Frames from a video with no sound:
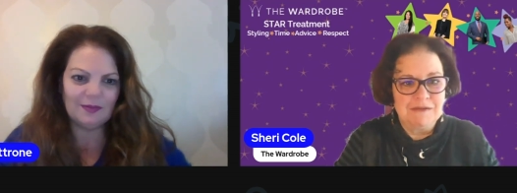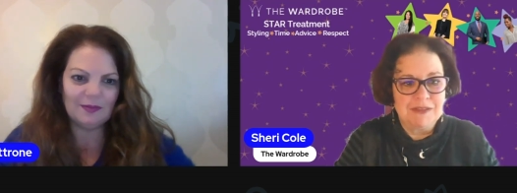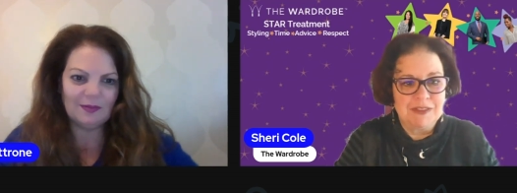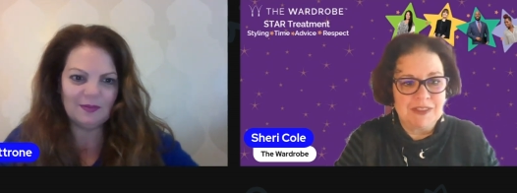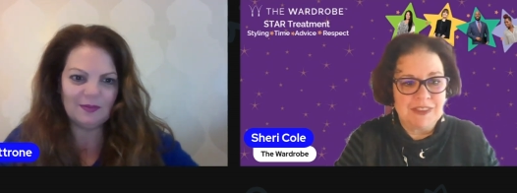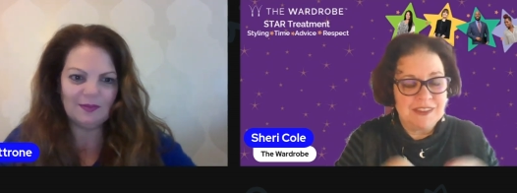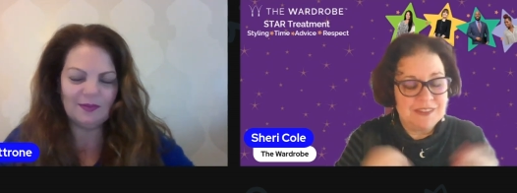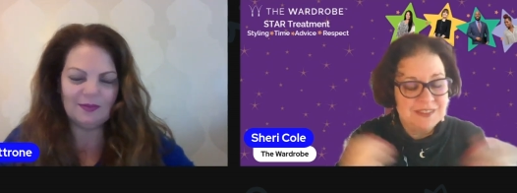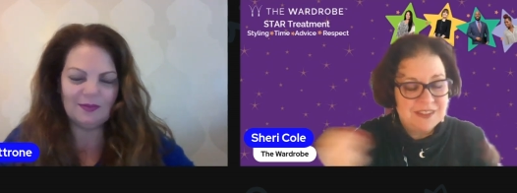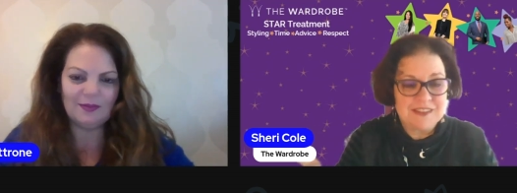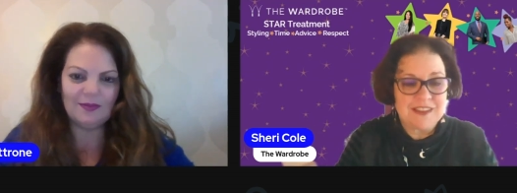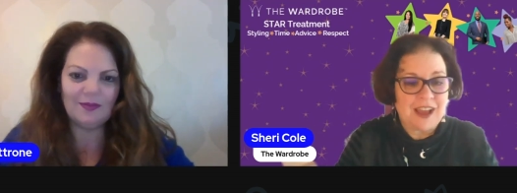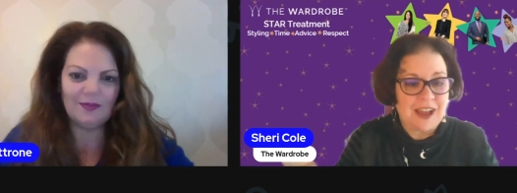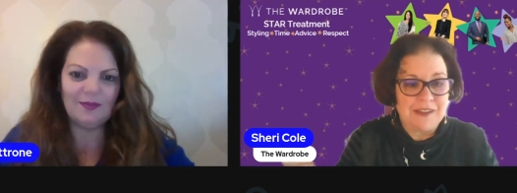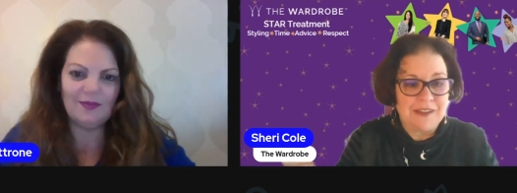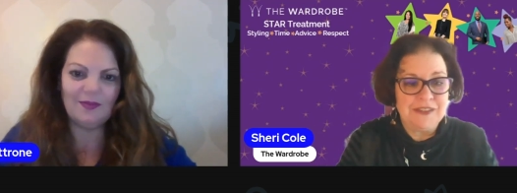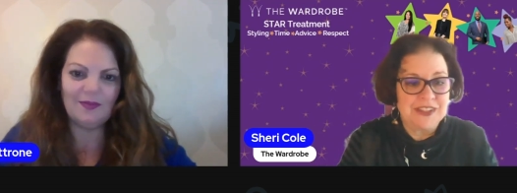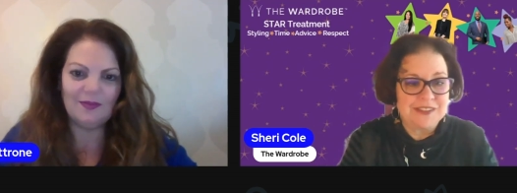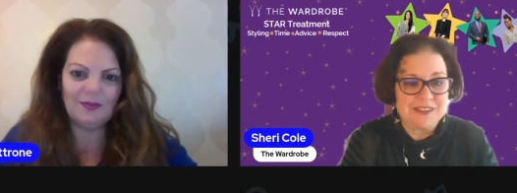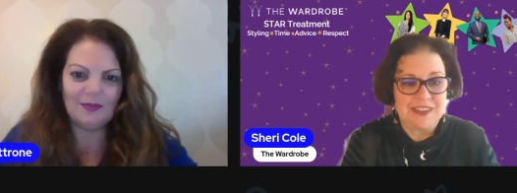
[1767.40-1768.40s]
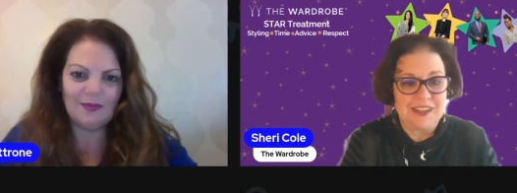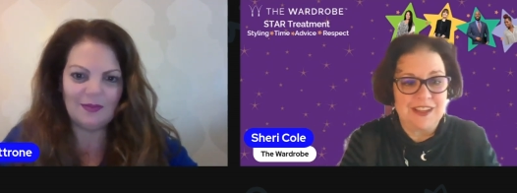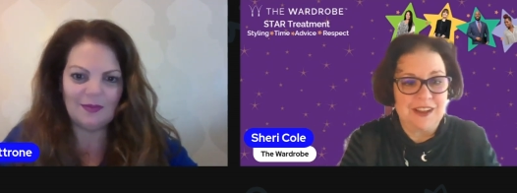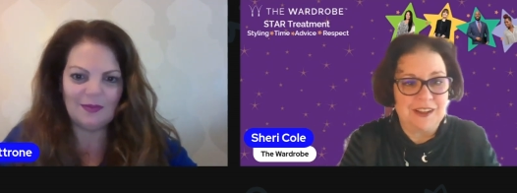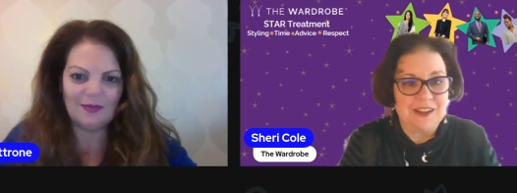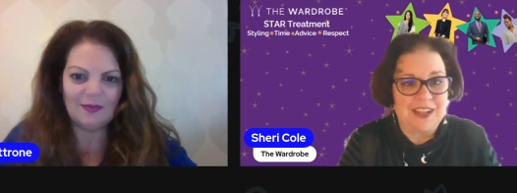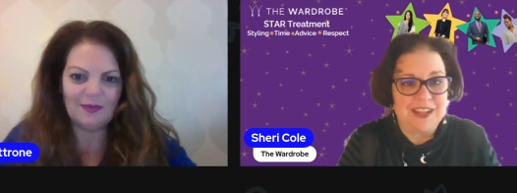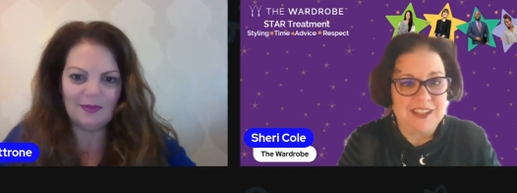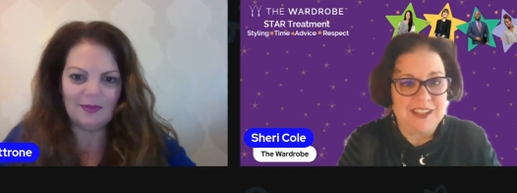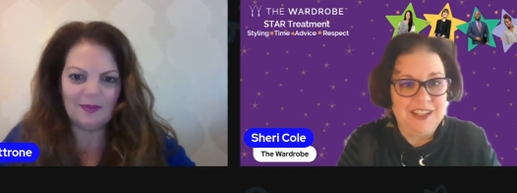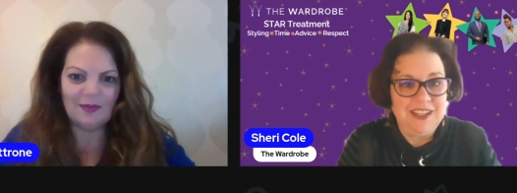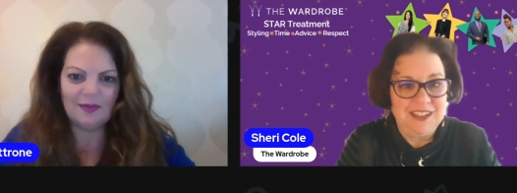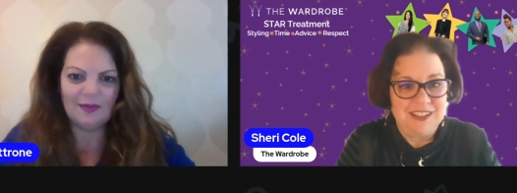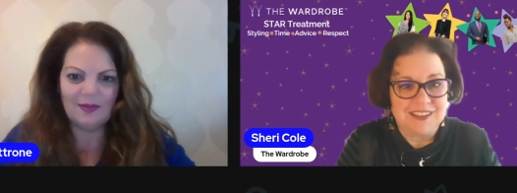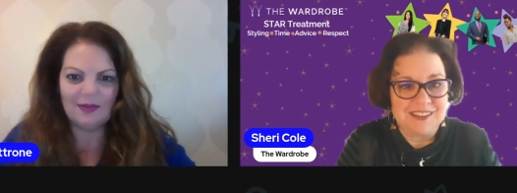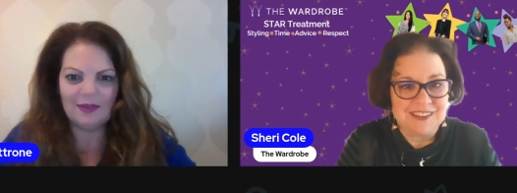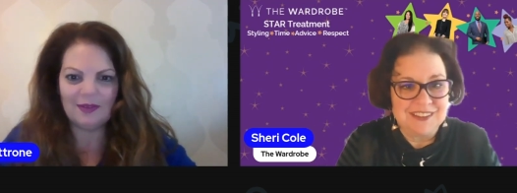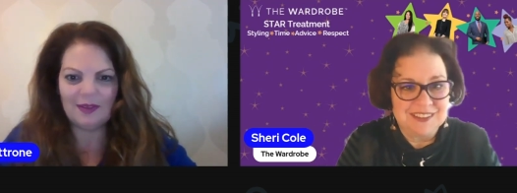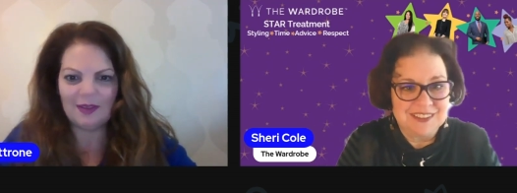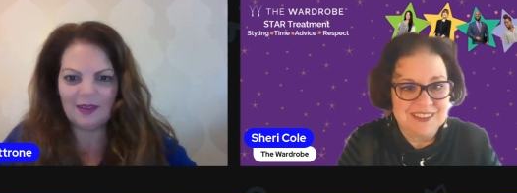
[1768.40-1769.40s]
Speaker 1: this is obviously all I
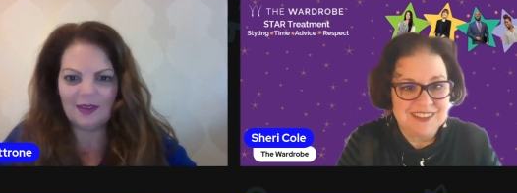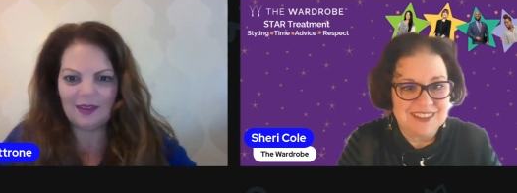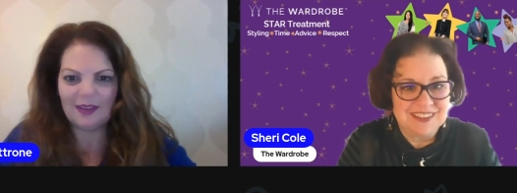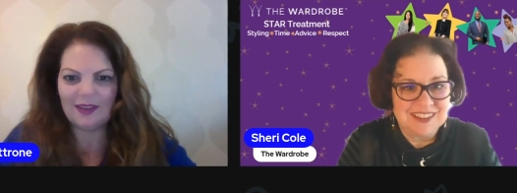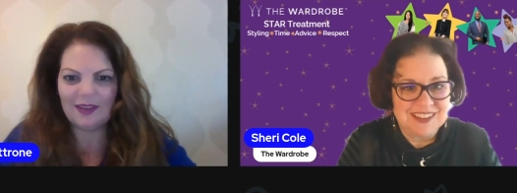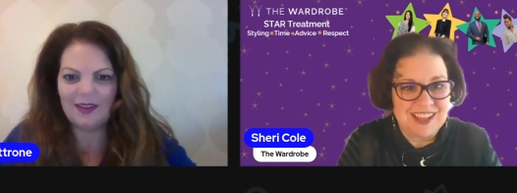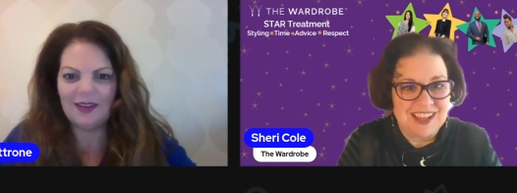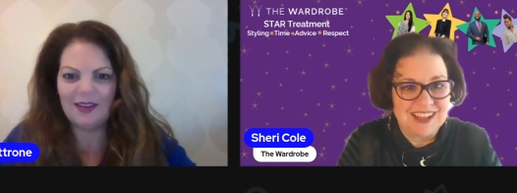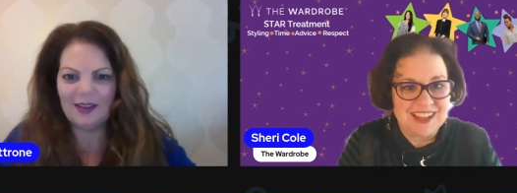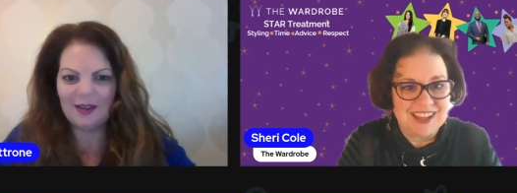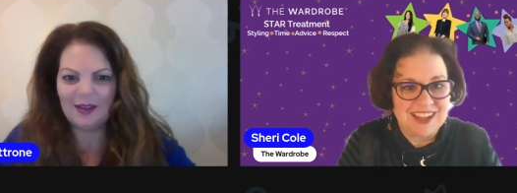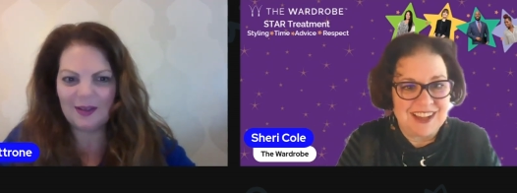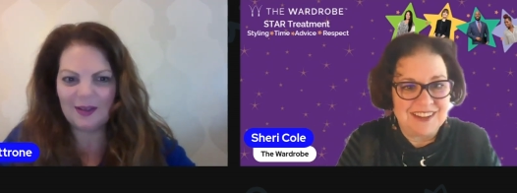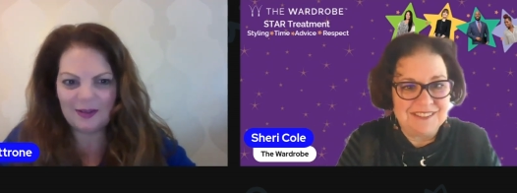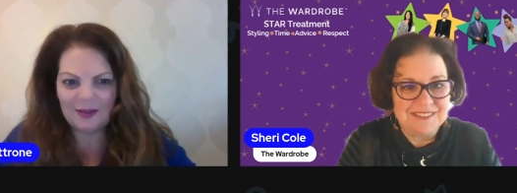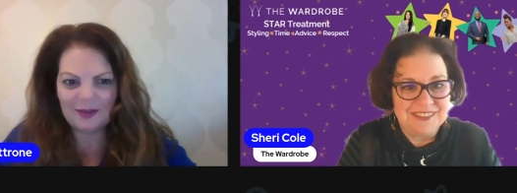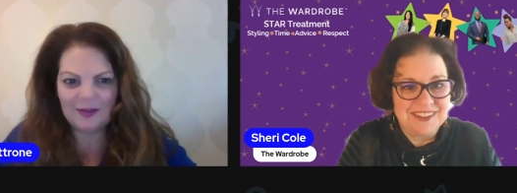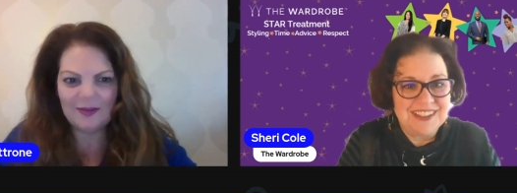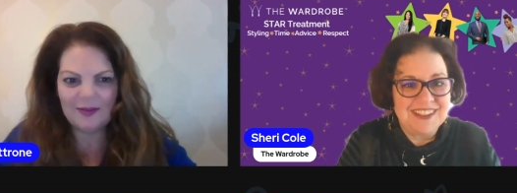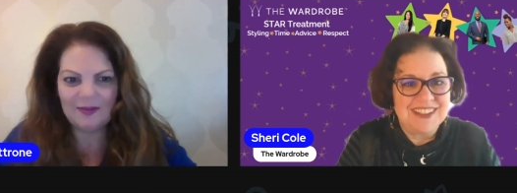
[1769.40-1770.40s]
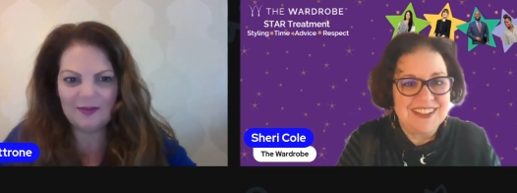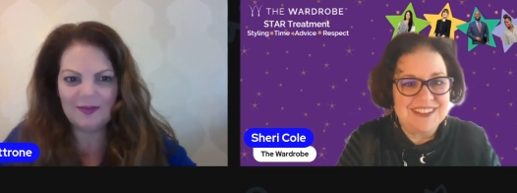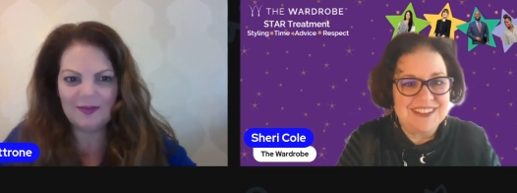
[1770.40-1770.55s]
need. Like, I really